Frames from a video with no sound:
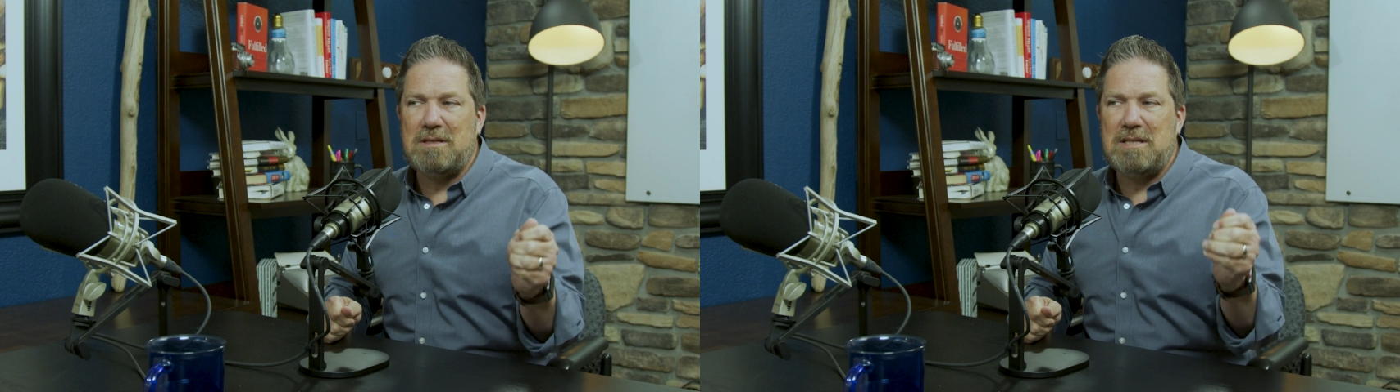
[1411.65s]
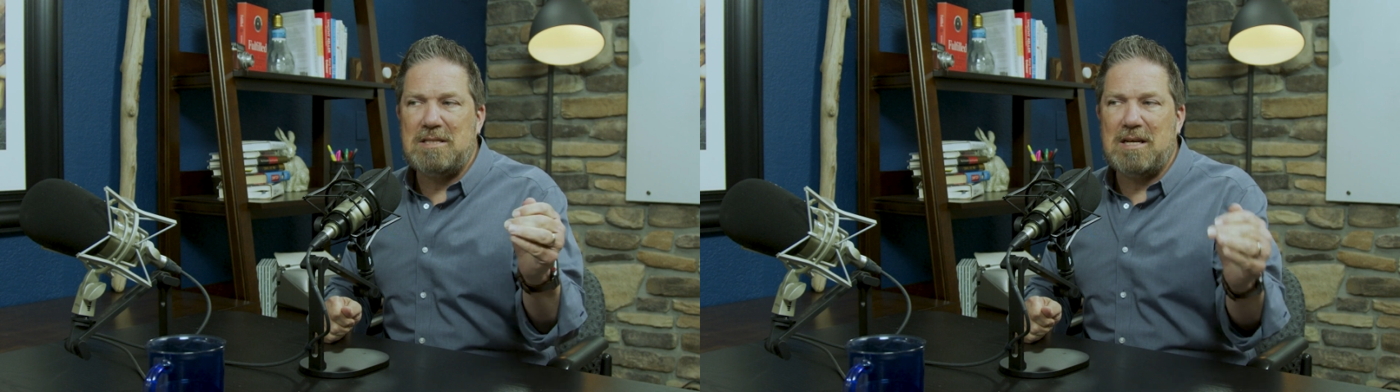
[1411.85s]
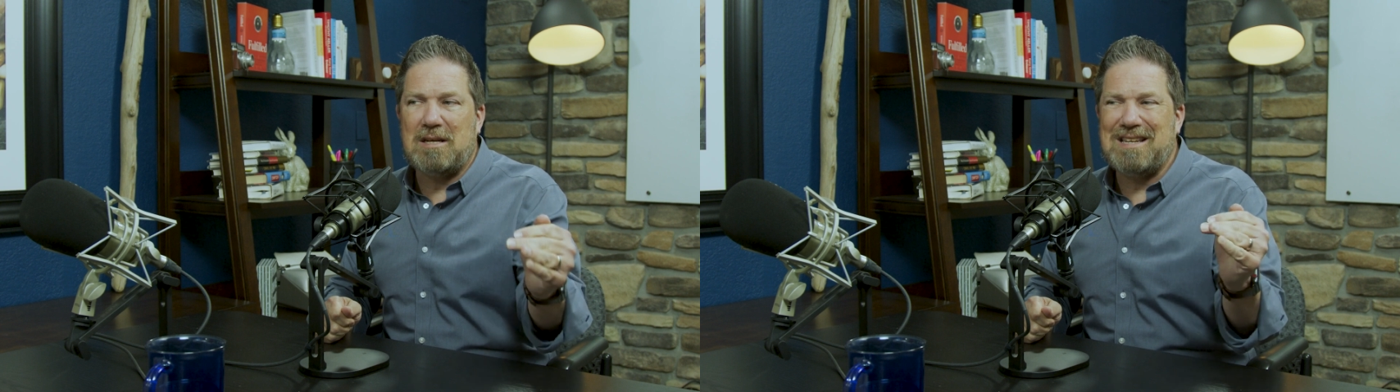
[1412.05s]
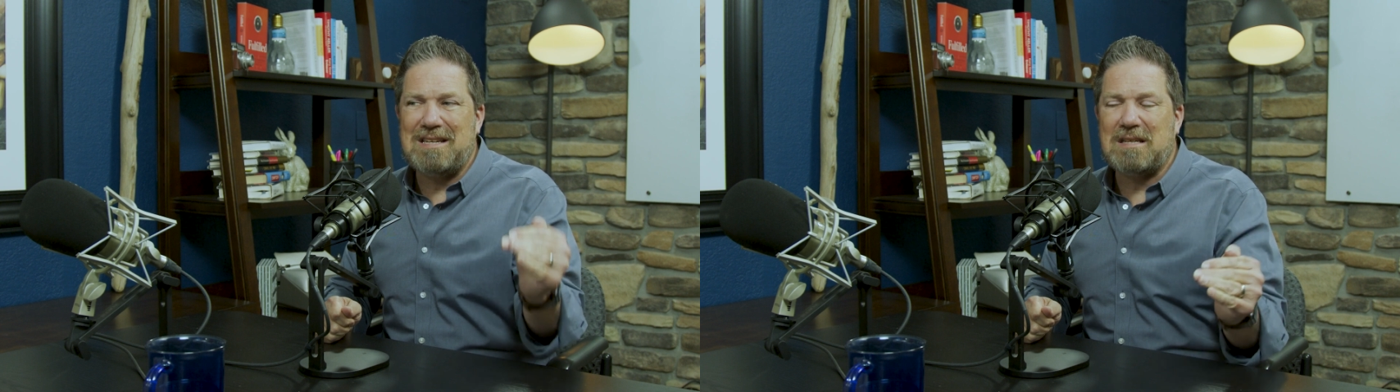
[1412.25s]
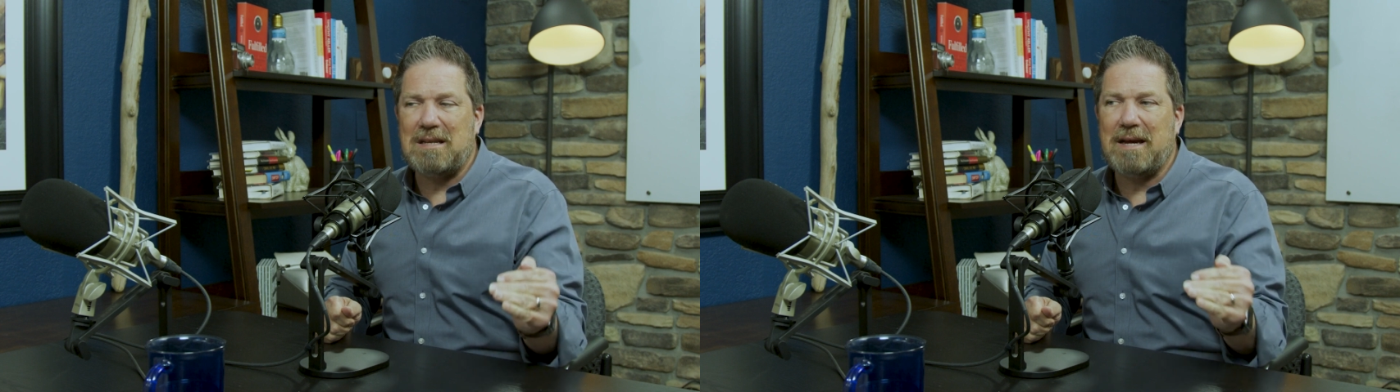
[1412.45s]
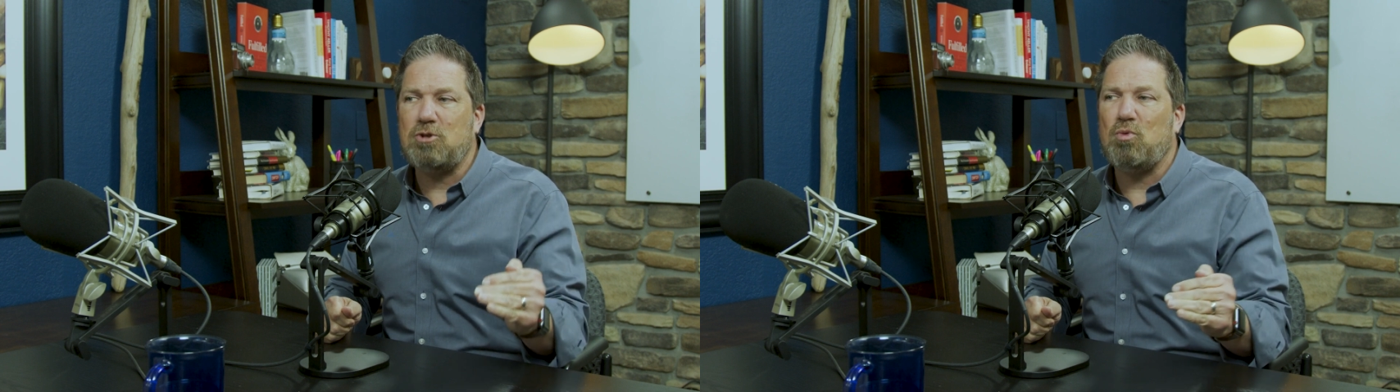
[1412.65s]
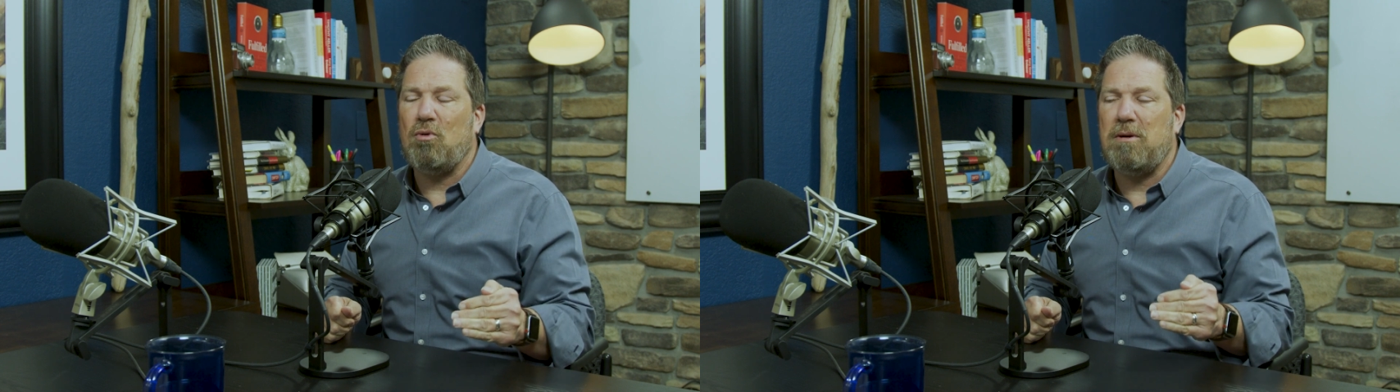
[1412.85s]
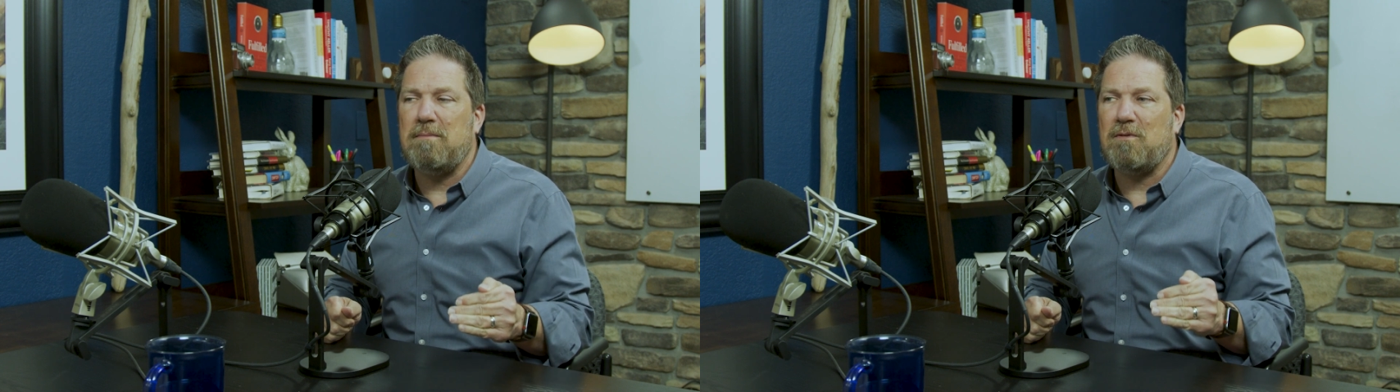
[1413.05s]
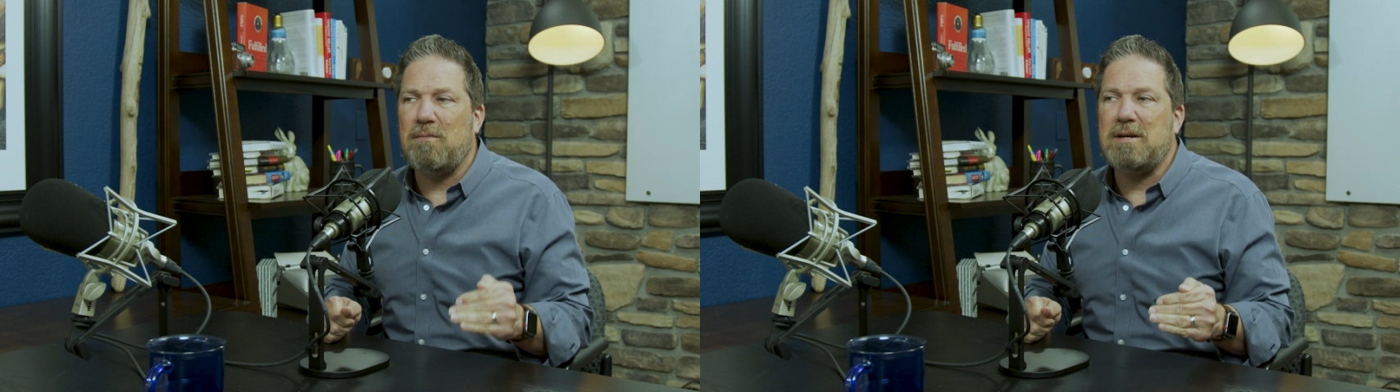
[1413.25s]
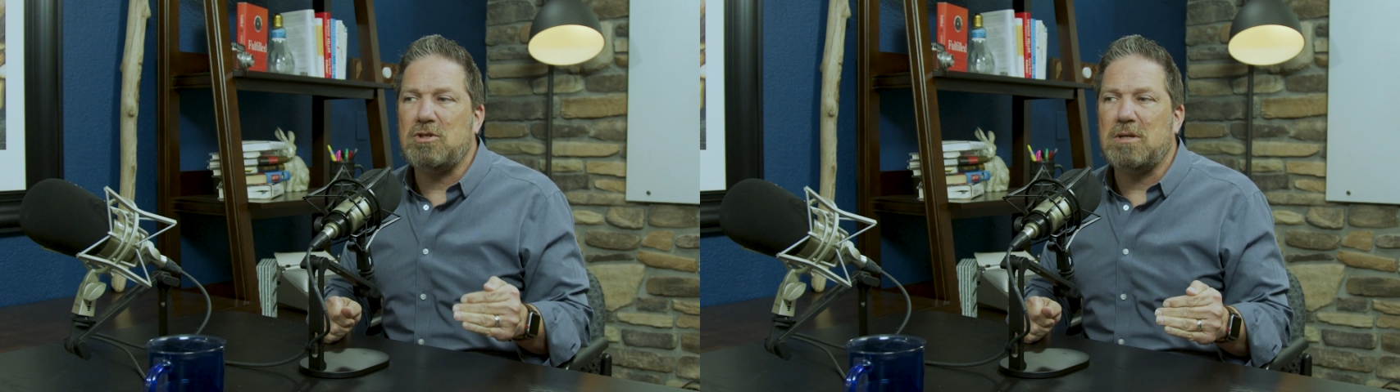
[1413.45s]
detailed intellectual
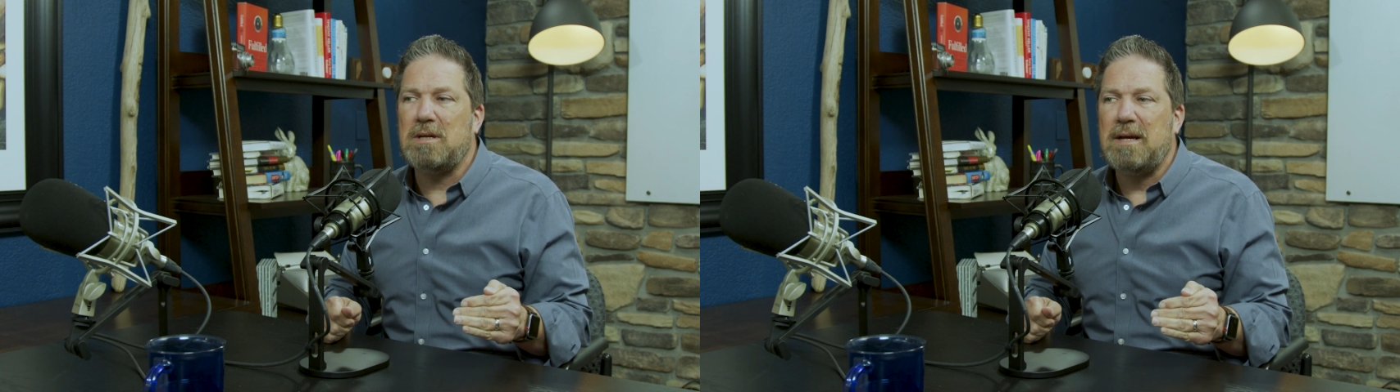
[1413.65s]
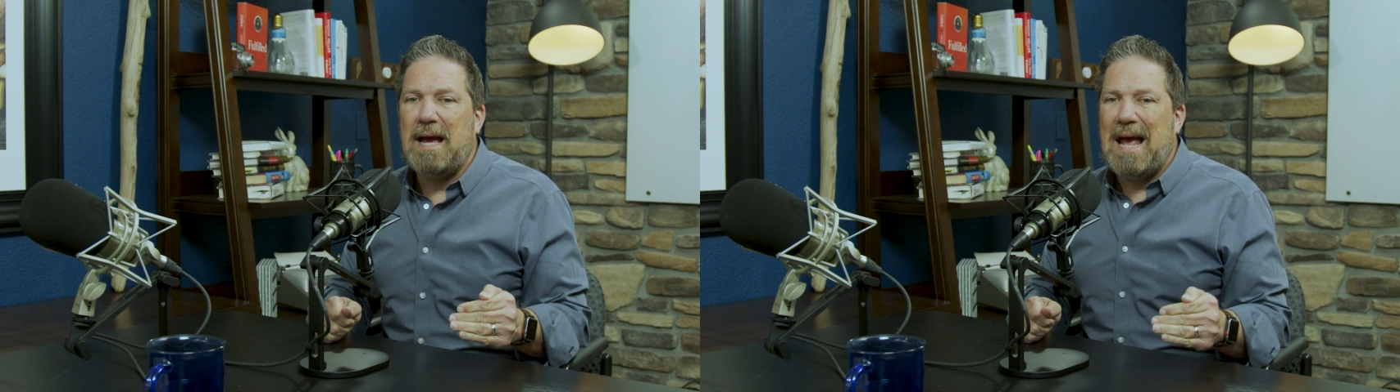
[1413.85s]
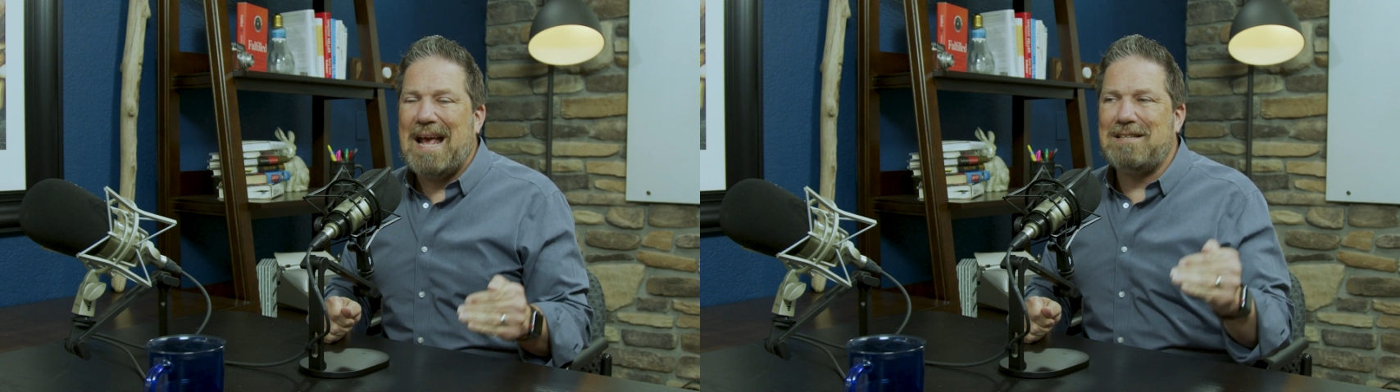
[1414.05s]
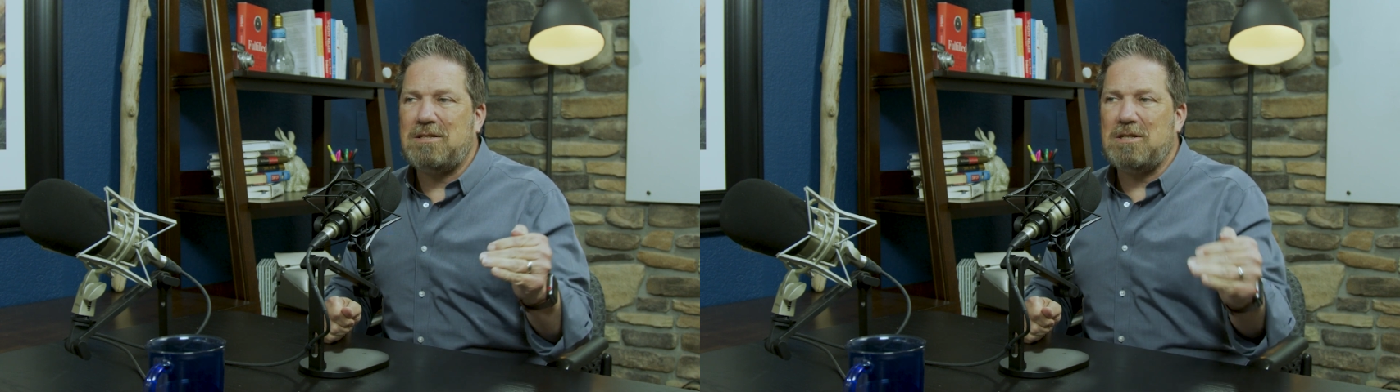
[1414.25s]
information, it's